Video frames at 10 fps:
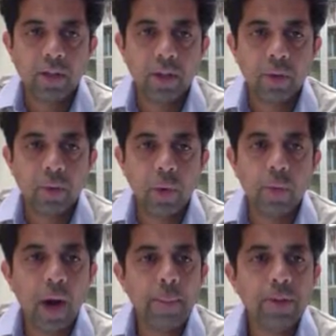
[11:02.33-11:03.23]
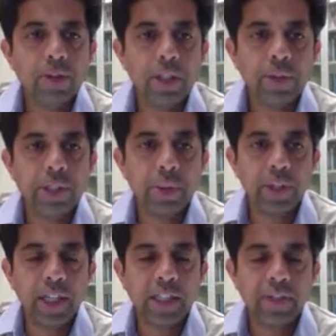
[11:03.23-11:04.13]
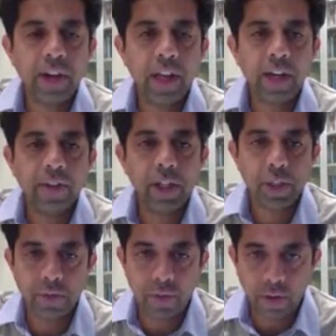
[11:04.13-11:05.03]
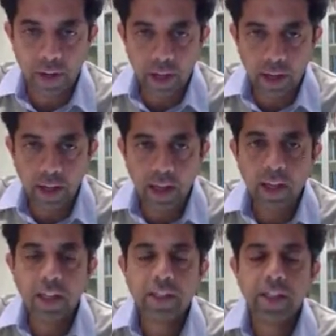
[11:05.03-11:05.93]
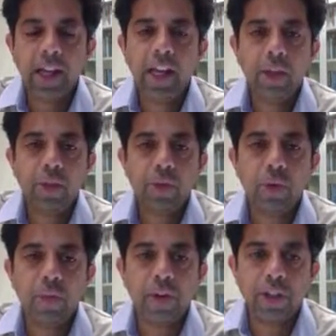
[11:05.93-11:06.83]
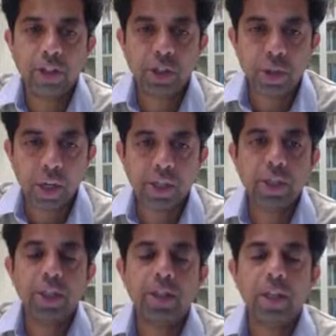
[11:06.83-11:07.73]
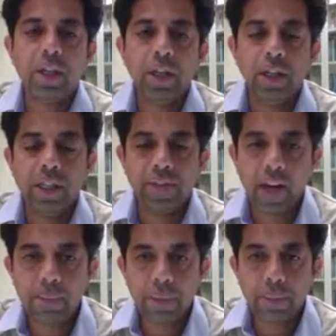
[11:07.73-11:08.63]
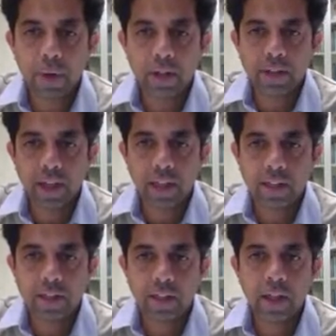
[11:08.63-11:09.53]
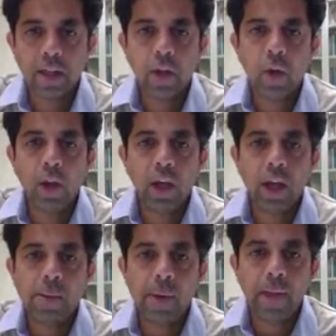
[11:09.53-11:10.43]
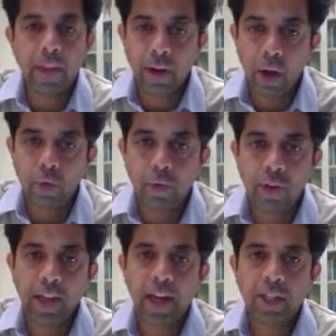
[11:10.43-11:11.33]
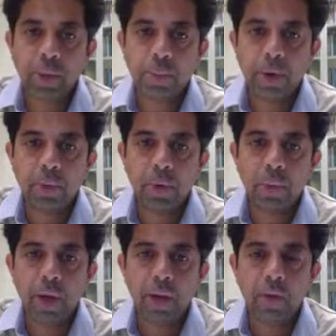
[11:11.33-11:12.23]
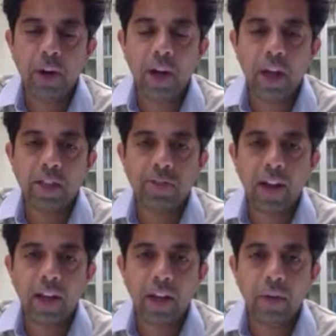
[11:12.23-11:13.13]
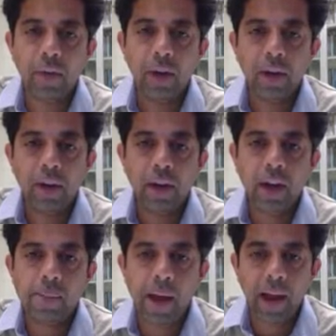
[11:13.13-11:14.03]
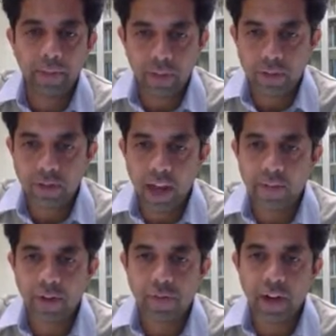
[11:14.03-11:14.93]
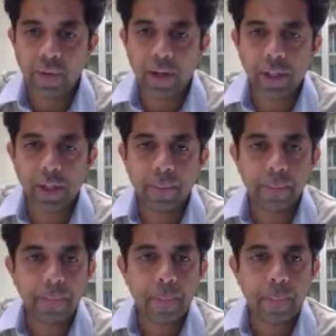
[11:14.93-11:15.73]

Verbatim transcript: So, what we're able to do is to identify innovation very early, take it through a very structured development process um, and then hopefully get it to a point where we can realize value um, at this average valuation.